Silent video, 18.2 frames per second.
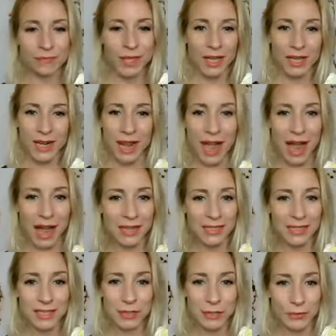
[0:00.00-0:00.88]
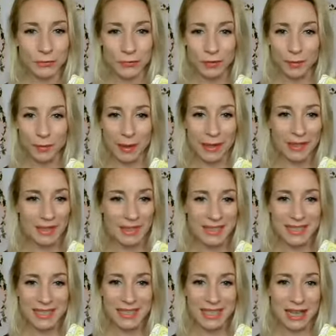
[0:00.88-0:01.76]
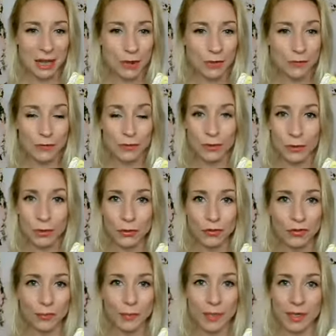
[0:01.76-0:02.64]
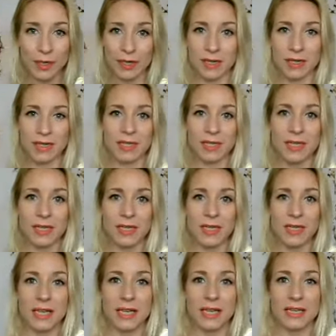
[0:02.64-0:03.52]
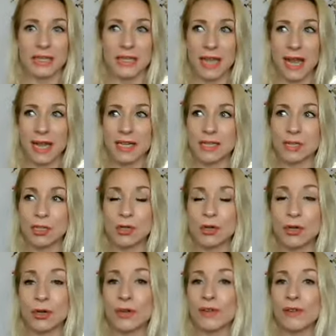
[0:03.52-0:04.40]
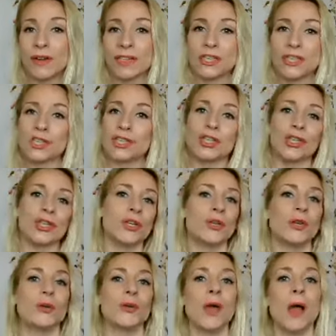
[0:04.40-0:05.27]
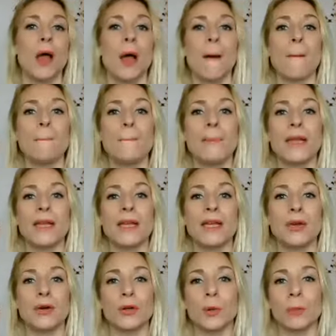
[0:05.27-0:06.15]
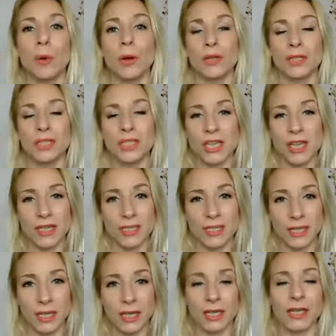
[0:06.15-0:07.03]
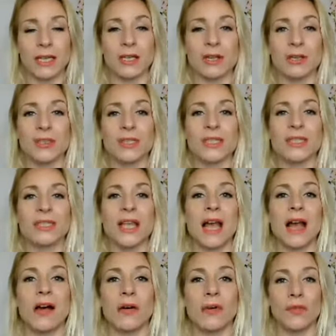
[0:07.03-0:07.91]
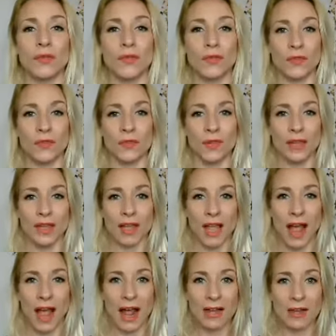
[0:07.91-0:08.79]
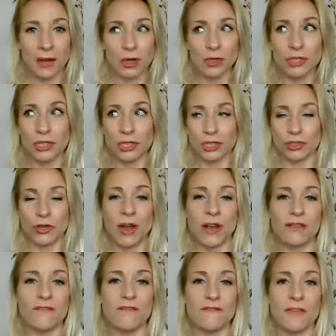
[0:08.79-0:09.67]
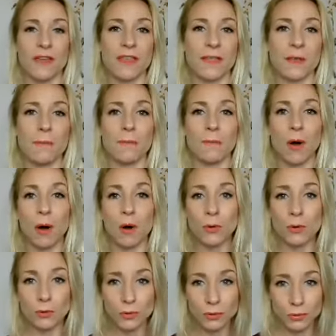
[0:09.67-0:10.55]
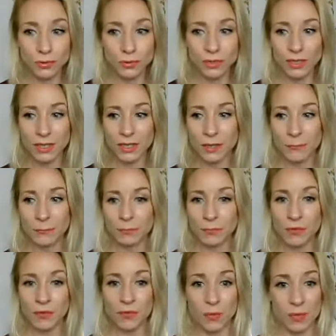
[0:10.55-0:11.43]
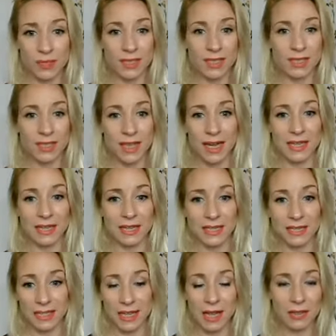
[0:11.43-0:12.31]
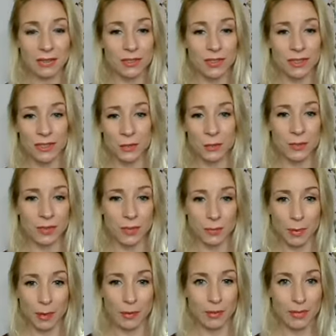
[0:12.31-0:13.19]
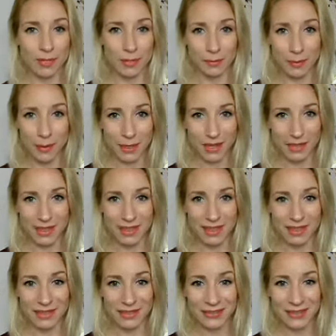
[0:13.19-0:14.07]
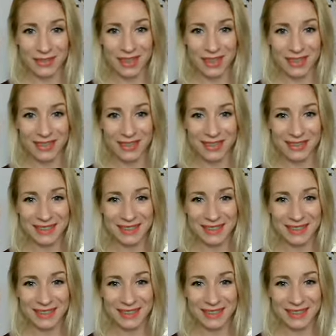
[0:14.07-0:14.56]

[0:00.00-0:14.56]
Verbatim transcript: an act of rebellious self-love, because it takes courage to be unapologetically yourself and not just try and fit the mold of what society tells us that we're supposed to be, right?